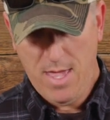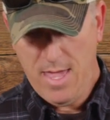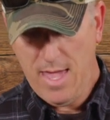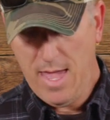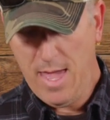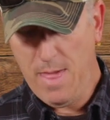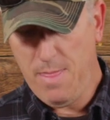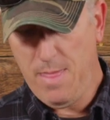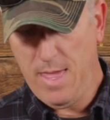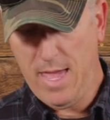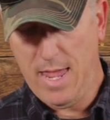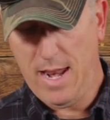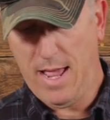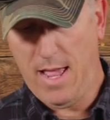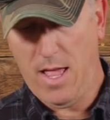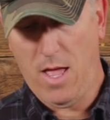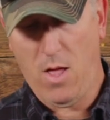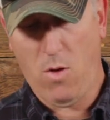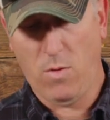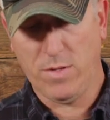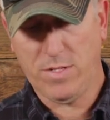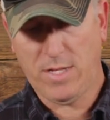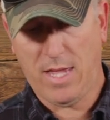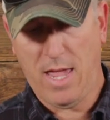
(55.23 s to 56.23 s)
And then I
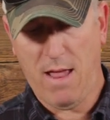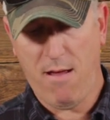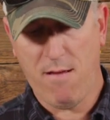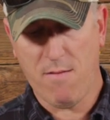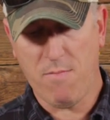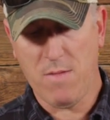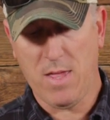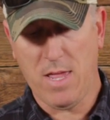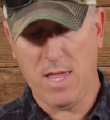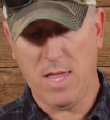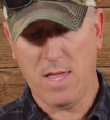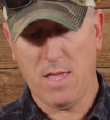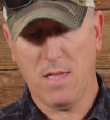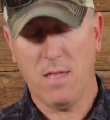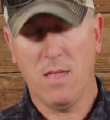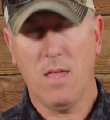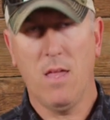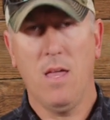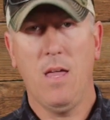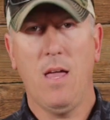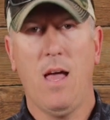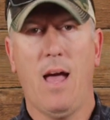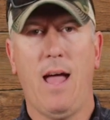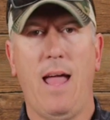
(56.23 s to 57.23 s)
always carry
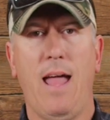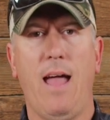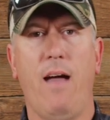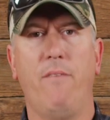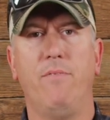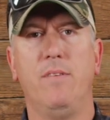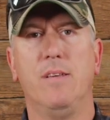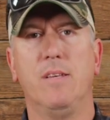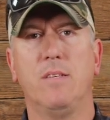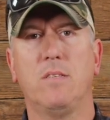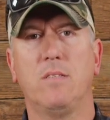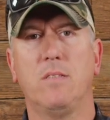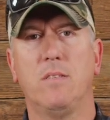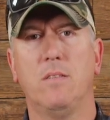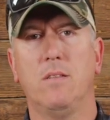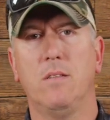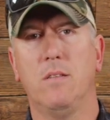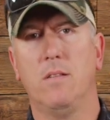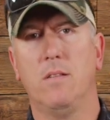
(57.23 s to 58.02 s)
I have this